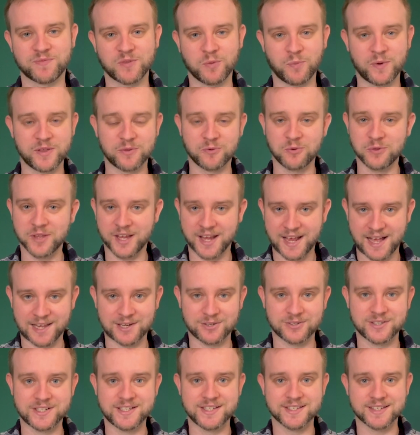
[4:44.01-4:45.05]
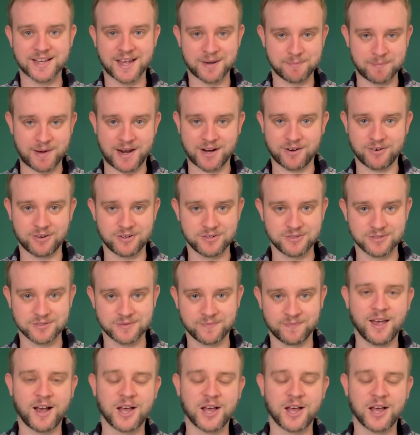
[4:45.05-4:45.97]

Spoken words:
with all the calories and macros.